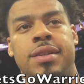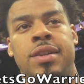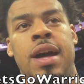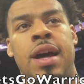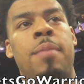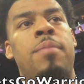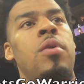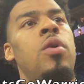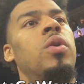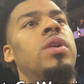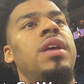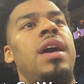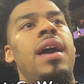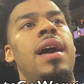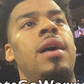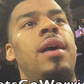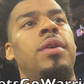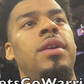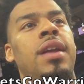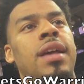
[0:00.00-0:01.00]
I broke
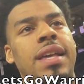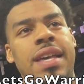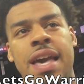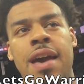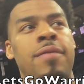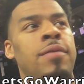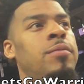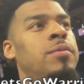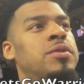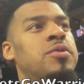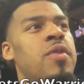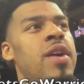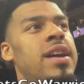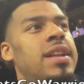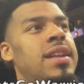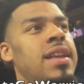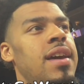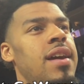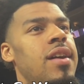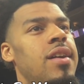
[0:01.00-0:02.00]
down, and then Kevin was
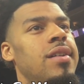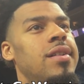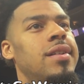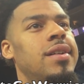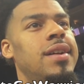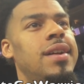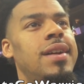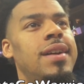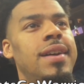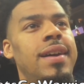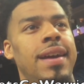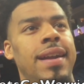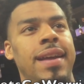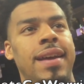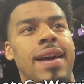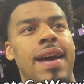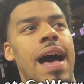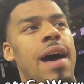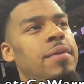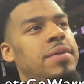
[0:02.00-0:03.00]
right there, and
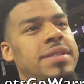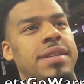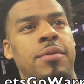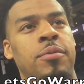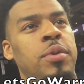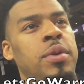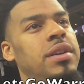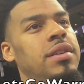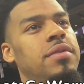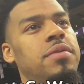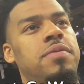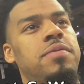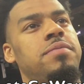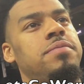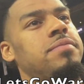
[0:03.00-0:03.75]
then obviously we've